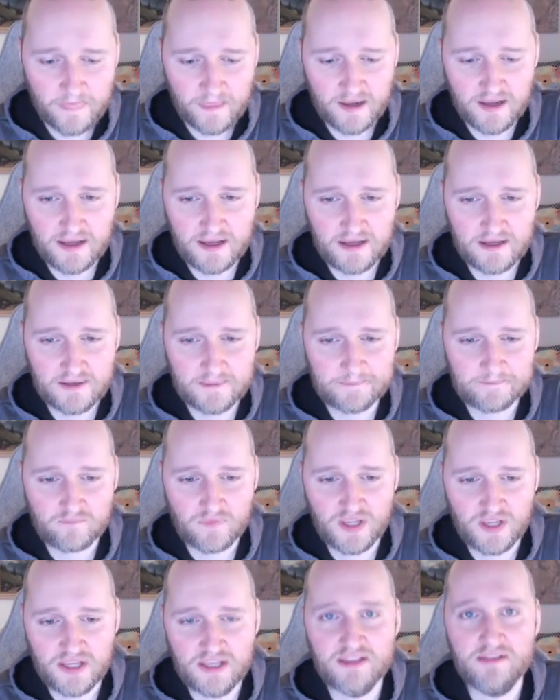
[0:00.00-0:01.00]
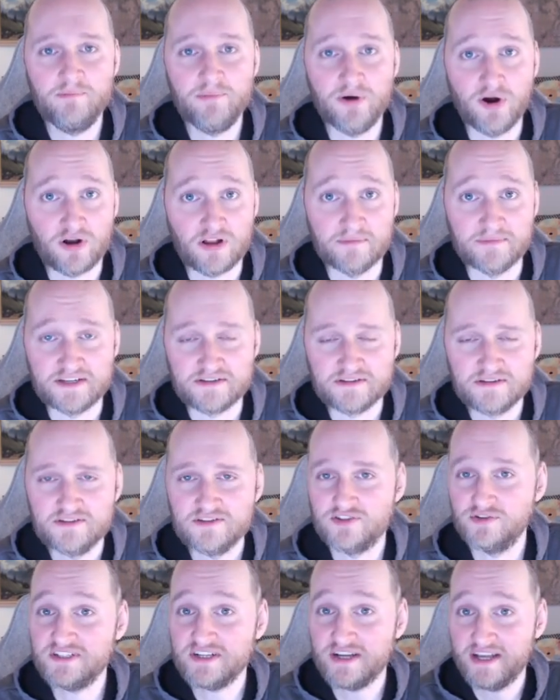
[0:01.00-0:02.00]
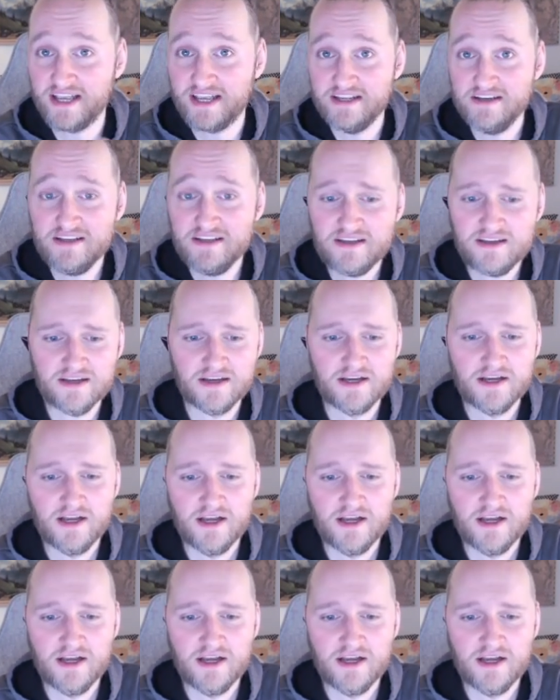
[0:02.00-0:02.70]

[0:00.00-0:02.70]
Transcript: in parliament. Those are 80.